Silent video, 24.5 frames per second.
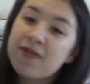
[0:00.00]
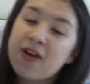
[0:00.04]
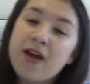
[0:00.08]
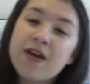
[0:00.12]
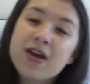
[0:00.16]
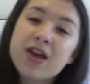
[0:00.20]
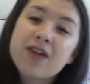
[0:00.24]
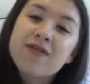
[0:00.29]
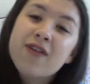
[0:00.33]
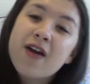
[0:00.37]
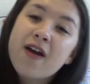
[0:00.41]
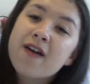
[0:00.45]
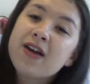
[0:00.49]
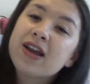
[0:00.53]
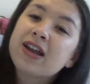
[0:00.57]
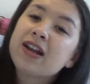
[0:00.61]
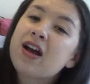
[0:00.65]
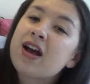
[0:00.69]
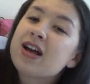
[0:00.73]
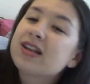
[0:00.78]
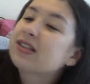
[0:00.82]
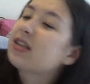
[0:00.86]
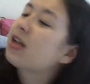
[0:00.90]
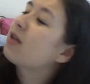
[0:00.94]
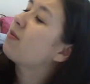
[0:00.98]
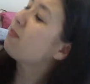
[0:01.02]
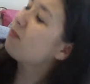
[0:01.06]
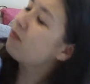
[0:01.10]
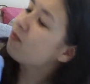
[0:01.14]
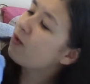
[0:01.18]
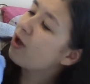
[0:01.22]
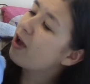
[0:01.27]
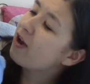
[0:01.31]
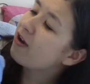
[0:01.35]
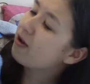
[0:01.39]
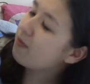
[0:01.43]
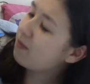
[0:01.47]
very, very nice and
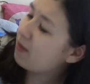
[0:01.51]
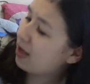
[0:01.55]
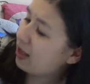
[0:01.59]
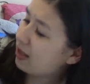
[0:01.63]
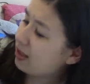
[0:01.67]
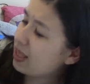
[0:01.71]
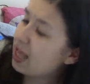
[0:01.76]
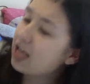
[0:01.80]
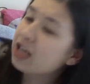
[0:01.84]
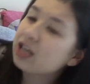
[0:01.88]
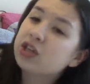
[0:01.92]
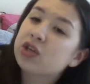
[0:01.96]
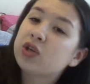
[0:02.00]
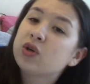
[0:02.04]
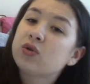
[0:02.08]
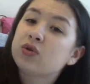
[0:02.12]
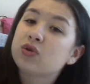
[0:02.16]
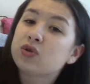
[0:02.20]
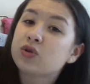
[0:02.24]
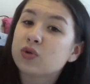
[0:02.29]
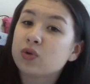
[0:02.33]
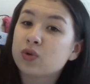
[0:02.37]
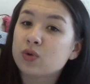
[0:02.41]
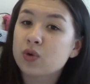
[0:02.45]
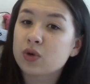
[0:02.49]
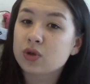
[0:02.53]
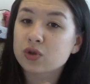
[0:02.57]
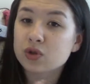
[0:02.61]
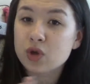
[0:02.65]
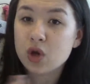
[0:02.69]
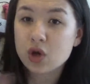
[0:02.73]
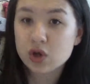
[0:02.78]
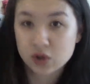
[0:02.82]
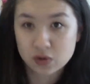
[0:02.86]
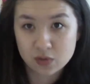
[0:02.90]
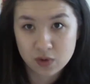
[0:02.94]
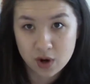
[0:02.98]
very big thank you to
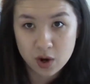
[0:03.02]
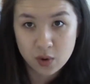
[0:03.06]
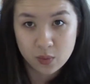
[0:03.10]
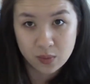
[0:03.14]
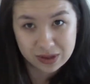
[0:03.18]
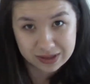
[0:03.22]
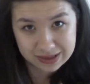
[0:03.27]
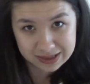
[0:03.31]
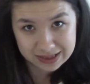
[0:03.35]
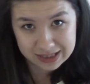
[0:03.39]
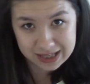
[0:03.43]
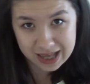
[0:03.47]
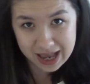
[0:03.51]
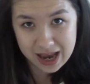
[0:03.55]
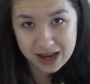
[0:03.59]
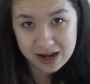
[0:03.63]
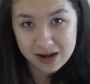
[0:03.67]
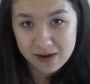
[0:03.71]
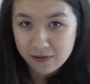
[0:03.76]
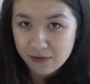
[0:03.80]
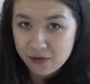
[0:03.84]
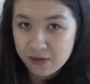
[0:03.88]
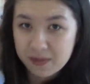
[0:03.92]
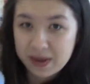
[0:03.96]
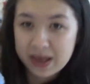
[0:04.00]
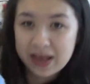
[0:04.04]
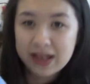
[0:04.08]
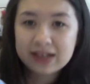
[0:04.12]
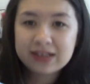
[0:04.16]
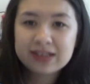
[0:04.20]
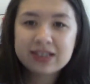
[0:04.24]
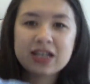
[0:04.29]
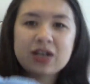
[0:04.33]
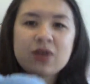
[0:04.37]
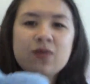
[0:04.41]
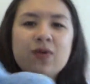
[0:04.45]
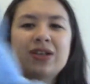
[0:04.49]
Totoro once again for
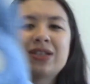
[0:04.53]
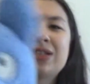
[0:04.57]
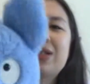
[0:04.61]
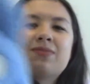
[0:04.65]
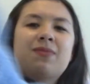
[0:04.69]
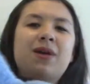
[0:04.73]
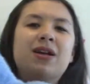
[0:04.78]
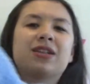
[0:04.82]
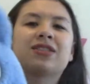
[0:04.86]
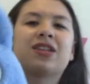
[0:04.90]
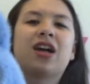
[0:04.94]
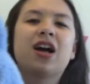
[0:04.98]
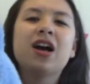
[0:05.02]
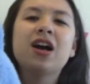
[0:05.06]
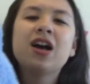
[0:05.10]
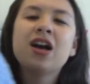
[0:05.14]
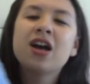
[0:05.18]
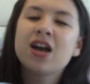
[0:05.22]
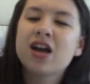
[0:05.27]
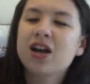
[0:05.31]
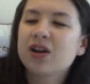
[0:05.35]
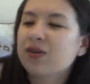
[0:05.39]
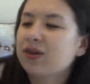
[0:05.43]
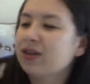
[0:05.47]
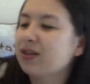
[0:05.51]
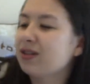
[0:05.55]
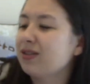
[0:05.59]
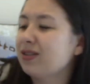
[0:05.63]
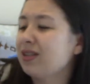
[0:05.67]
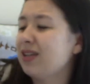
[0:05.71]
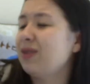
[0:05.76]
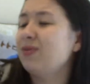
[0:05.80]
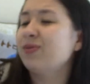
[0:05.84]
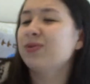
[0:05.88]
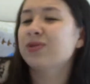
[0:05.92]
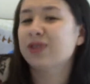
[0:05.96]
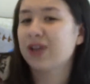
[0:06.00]
being the quizmaster, because
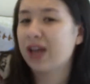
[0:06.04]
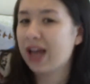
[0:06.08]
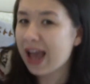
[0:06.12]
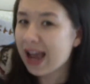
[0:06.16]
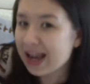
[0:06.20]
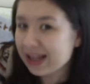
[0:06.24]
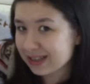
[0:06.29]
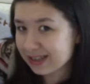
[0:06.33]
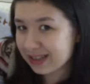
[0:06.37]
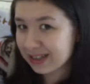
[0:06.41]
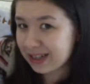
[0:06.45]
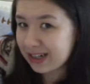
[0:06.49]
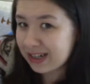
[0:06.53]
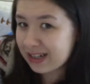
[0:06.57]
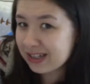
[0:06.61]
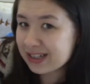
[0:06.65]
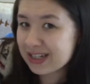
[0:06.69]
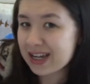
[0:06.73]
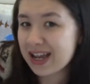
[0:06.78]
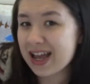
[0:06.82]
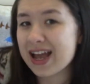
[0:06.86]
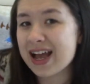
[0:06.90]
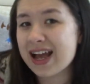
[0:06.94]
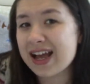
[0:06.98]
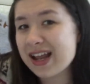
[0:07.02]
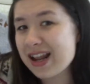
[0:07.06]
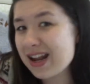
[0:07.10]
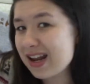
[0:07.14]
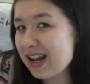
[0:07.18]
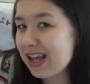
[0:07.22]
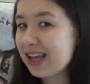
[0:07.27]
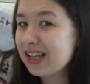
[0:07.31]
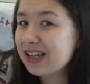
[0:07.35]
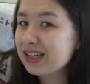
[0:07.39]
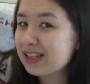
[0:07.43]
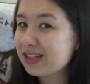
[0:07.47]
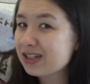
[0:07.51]
he was excellent
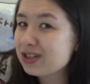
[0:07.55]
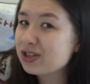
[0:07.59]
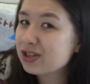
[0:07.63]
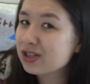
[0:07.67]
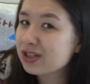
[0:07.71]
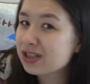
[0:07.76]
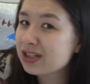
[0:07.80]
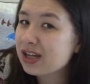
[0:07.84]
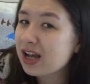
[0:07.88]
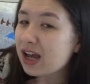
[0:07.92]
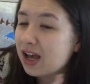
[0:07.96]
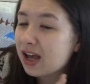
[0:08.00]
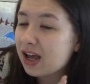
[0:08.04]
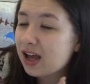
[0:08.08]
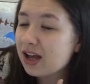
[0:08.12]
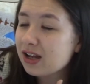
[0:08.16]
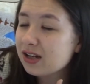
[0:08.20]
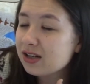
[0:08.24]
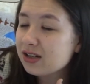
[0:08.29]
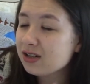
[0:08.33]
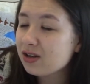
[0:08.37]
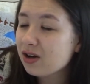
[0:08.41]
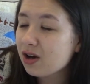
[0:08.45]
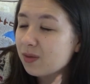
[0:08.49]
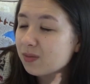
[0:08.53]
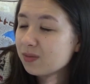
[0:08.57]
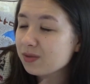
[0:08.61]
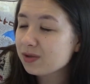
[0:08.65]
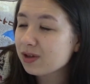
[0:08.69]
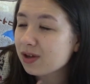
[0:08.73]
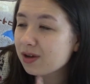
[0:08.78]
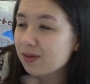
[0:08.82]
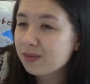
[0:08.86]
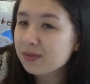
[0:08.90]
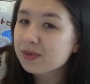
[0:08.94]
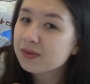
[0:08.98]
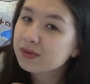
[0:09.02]
and he is just a
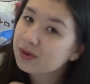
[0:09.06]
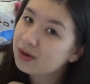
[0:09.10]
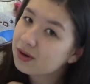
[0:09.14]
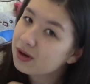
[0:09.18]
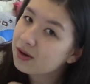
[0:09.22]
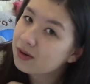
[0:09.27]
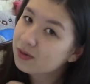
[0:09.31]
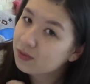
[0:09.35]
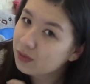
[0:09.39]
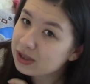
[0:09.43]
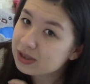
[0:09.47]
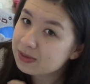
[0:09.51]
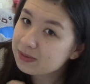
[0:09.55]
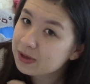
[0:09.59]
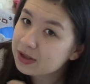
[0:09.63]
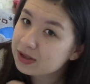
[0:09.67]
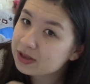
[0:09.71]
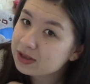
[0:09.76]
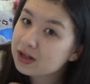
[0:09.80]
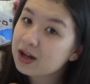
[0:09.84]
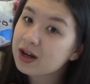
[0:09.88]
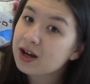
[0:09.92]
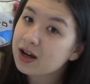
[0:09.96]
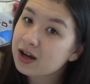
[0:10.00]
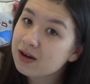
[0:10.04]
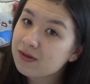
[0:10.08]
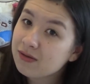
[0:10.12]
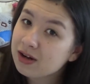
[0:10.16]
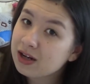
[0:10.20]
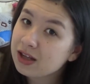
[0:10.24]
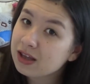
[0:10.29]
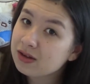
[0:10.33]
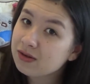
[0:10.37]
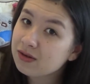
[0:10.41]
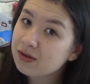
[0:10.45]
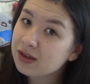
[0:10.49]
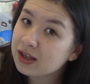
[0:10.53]
top quizmaster. I
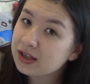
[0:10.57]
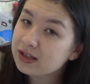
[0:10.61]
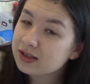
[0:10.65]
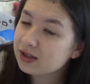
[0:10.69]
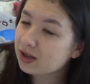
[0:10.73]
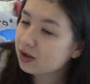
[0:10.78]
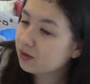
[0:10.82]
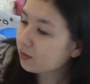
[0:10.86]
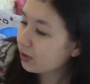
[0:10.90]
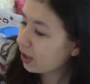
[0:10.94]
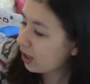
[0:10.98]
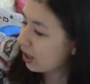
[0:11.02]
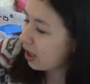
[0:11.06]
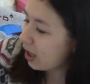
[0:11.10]
really do think so.